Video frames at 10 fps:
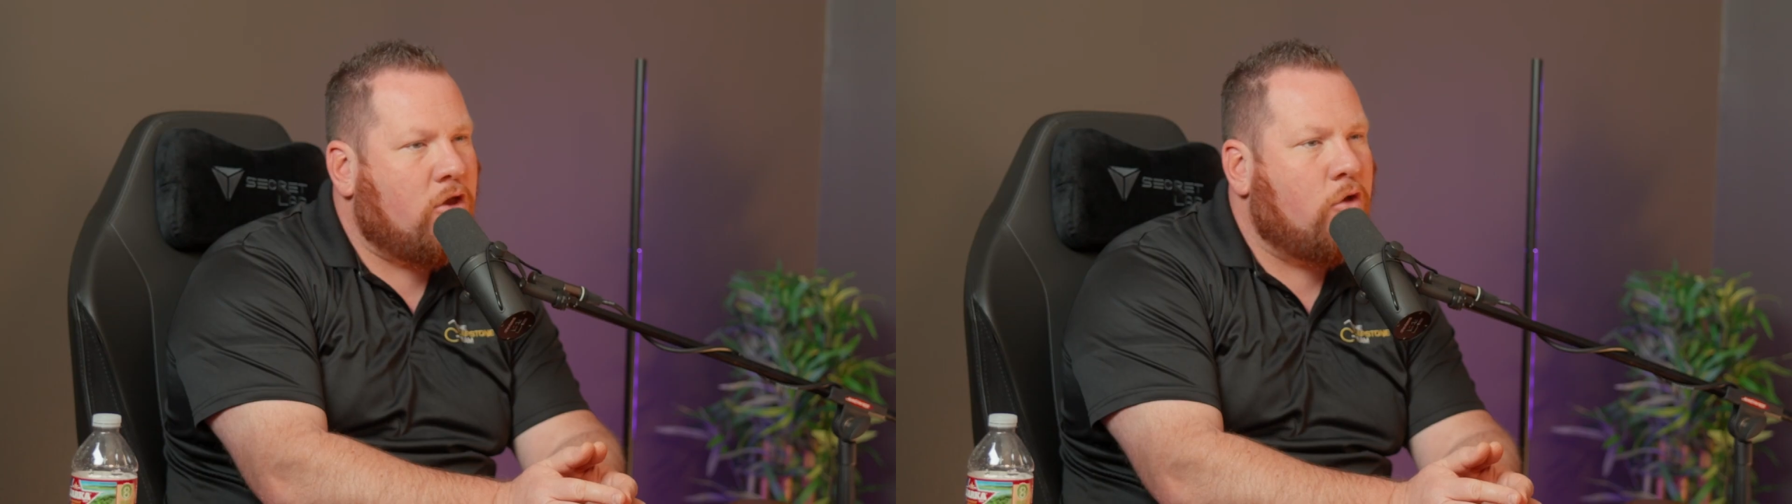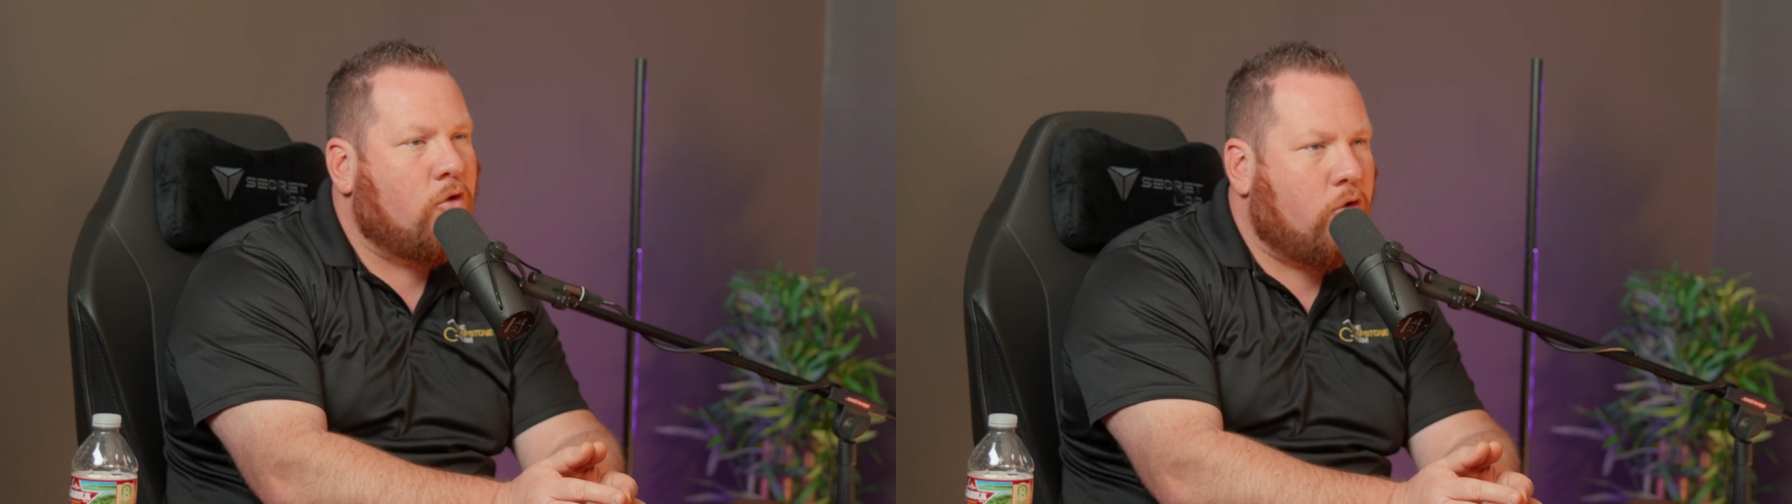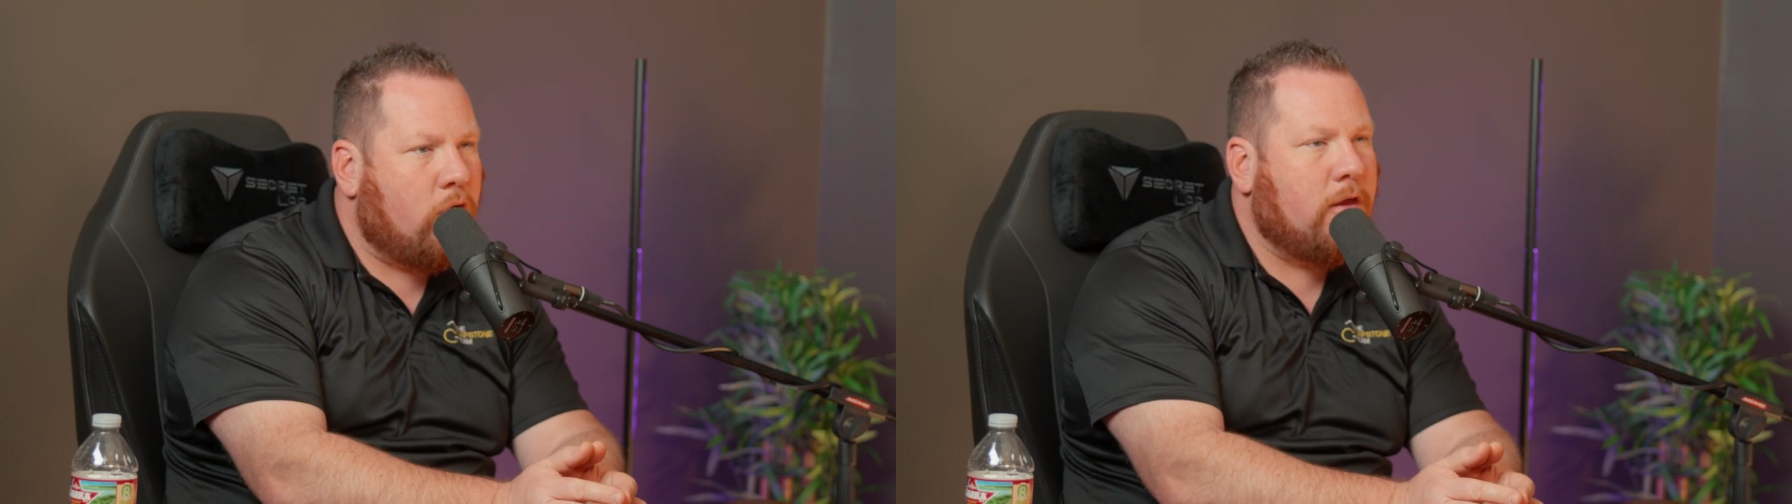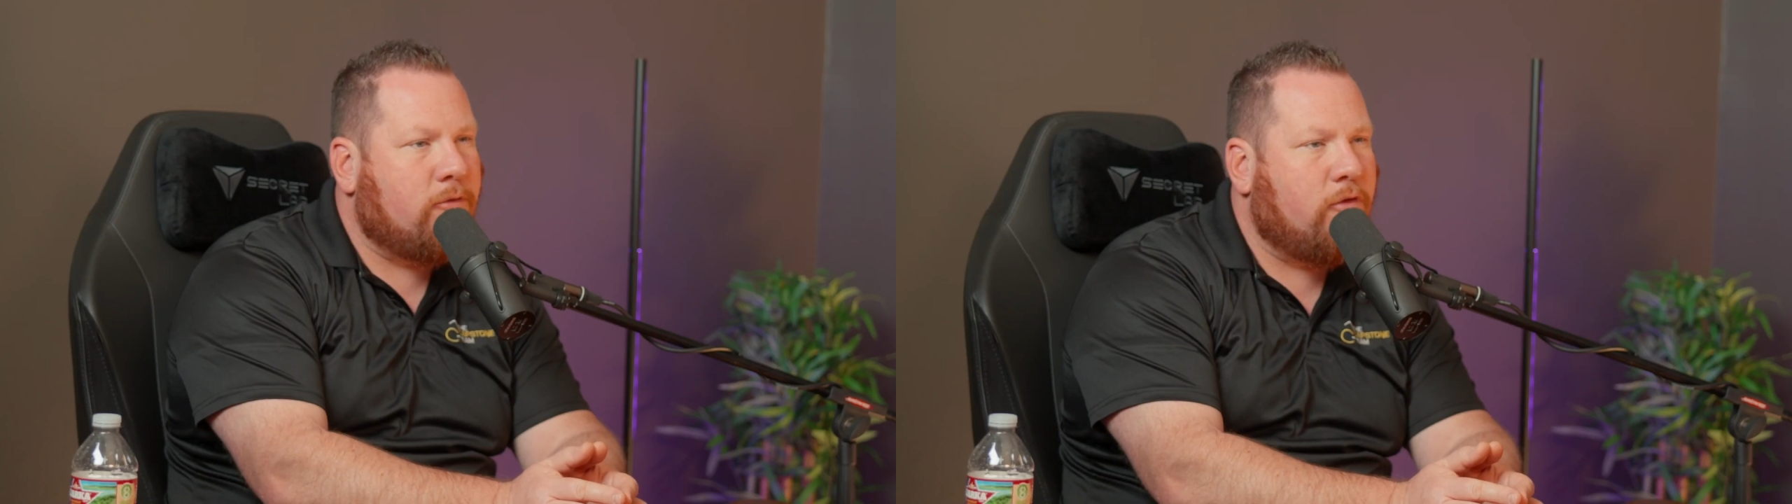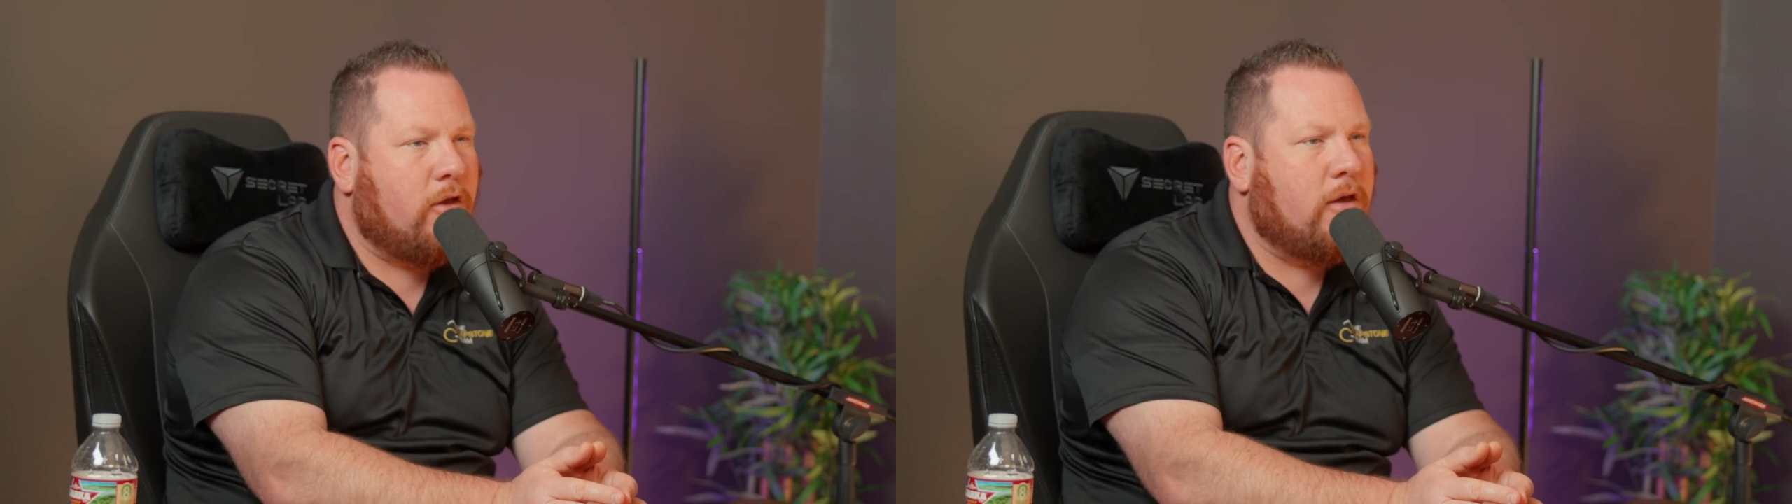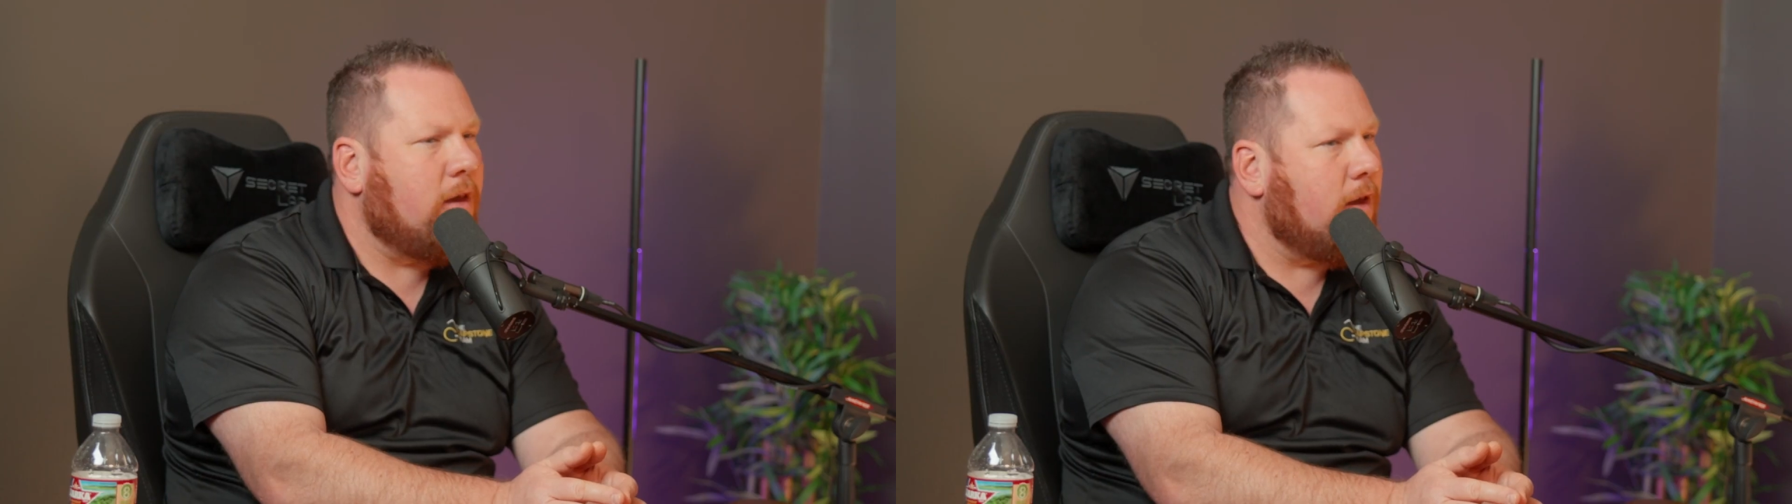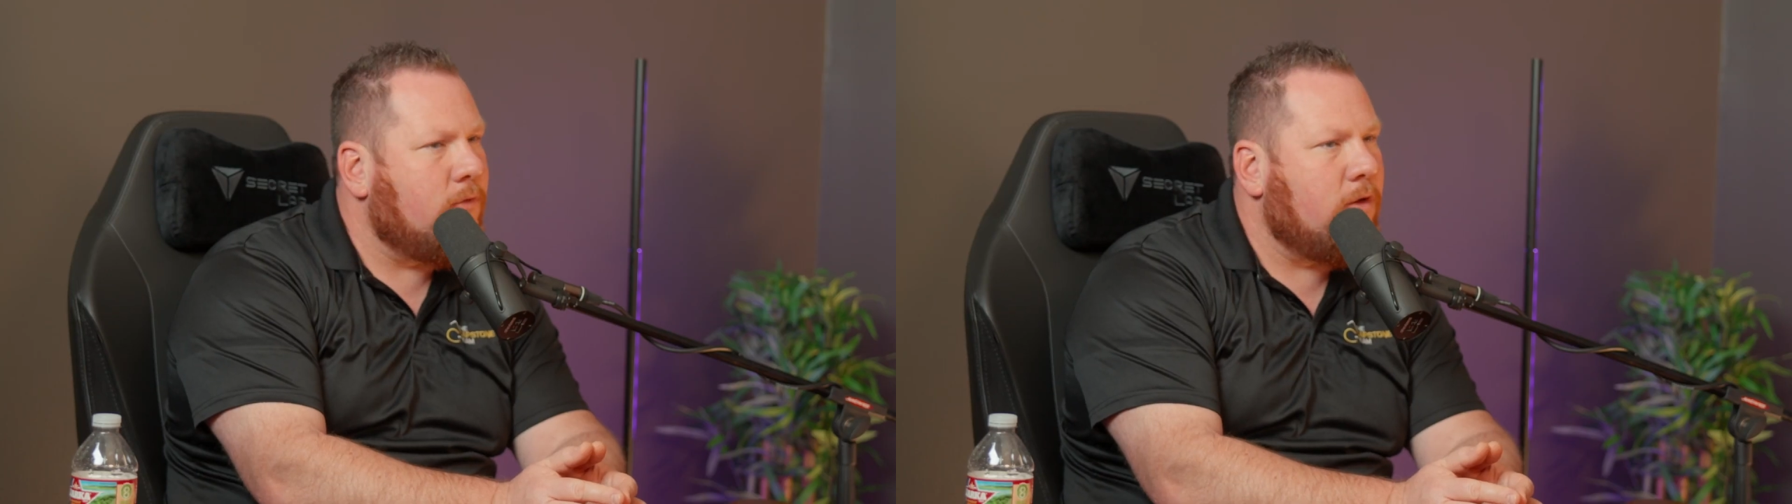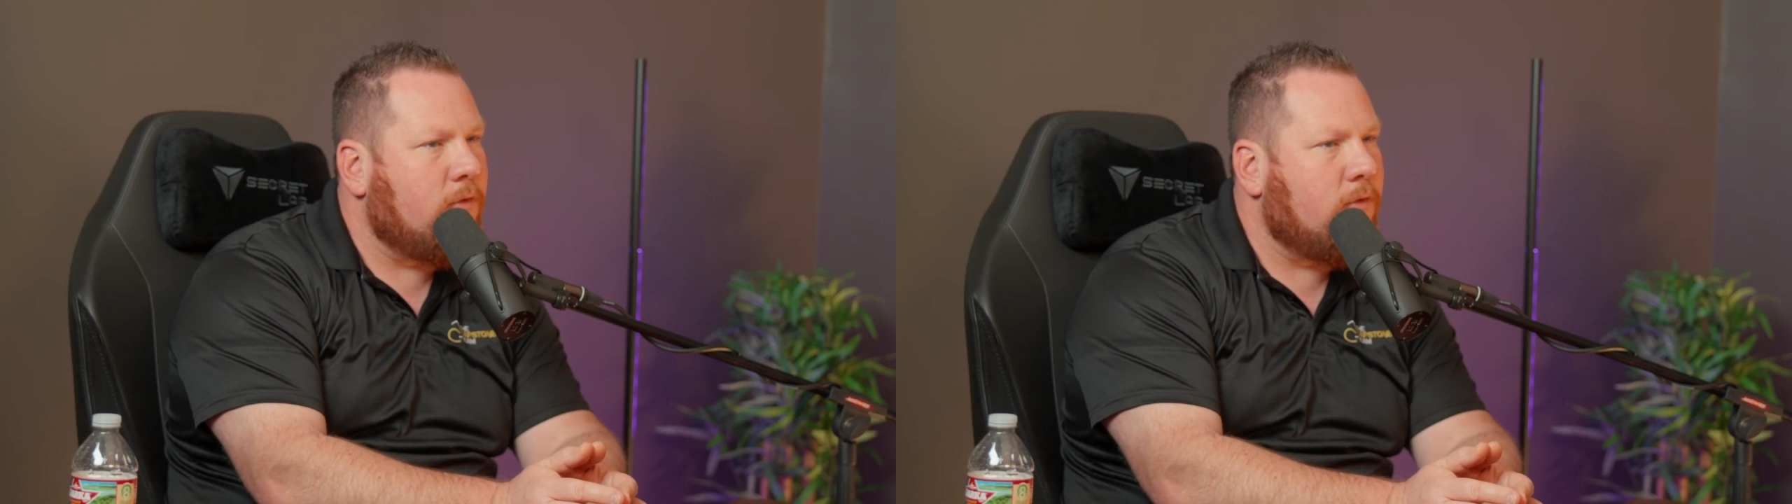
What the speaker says: you could get flooded even